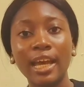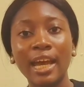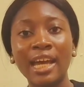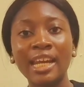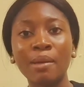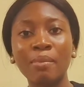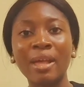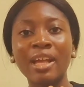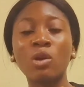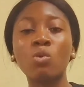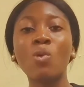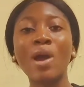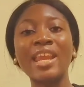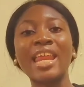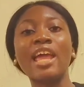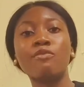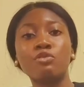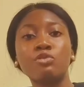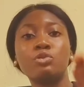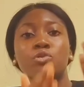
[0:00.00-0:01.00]
And I'm like, why
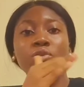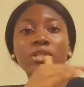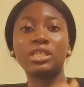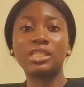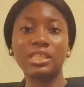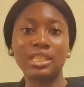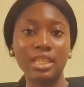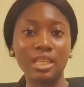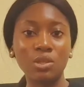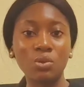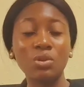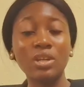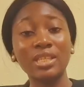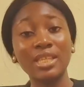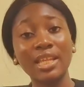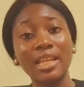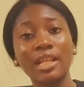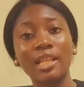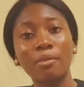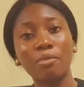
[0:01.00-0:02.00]
did I even do this thing? You
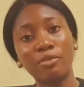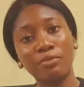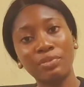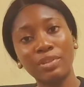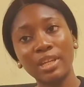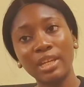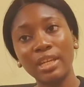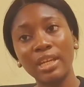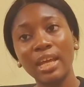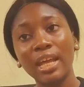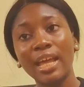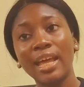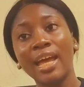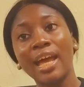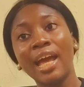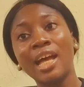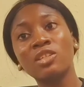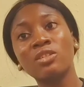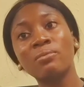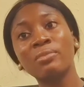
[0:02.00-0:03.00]
understand that type of thing?
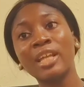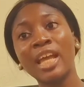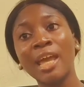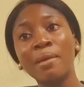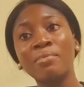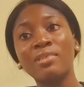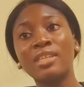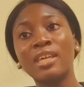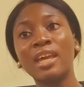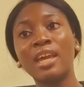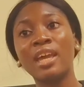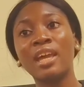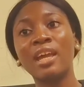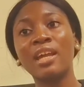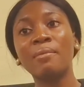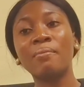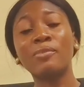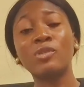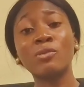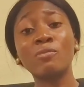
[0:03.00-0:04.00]
And
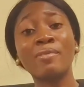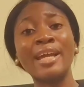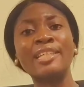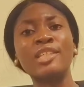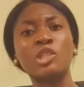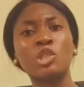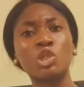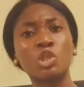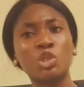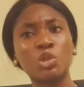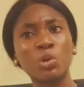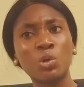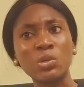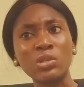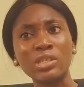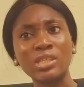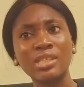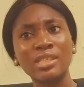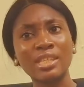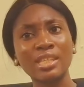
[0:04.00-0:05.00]
sometimes some of my
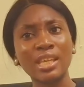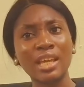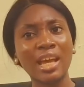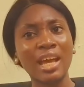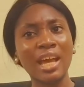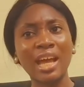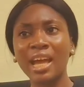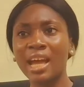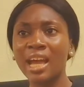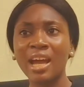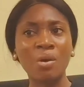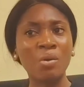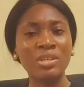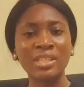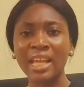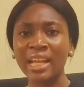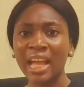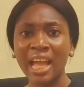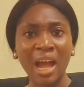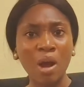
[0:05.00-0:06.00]
decisions, I
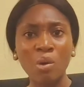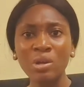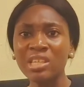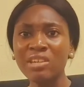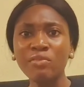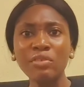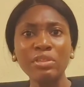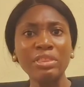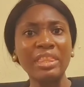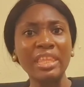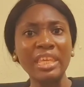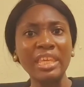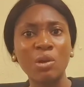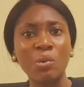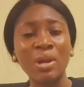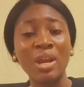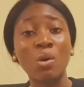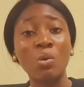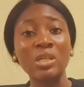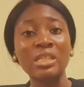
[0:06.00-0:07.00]
was like, I wasn't even
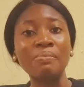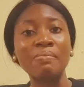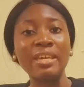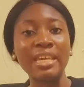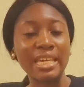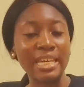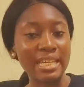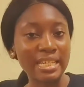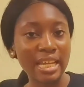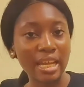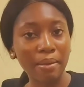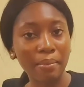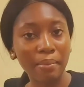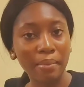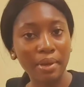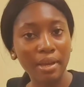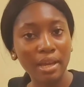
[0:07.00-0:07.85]
thinking when I was making them.